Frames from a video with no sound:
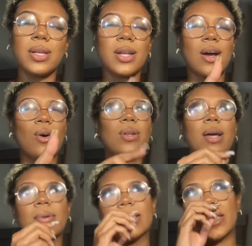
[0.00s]
Now hold
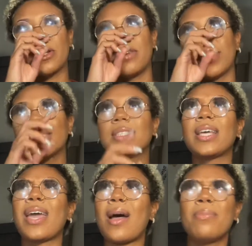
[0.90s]
up, because I know you're about to
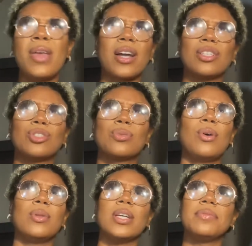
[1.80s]
say, I'm not
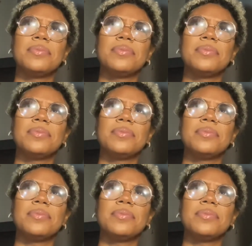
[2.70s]
controlling.